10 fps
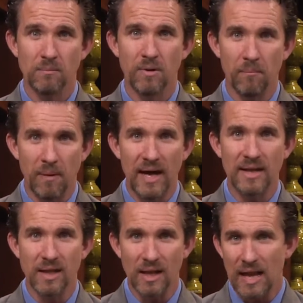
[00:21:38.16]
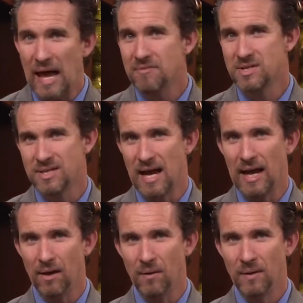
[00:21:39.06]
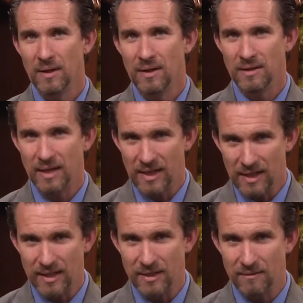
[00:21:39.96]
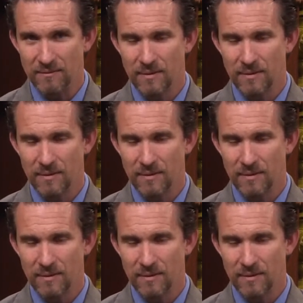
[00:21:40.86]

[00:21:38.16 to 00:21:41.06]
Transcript: but by the lifestyle that he lived.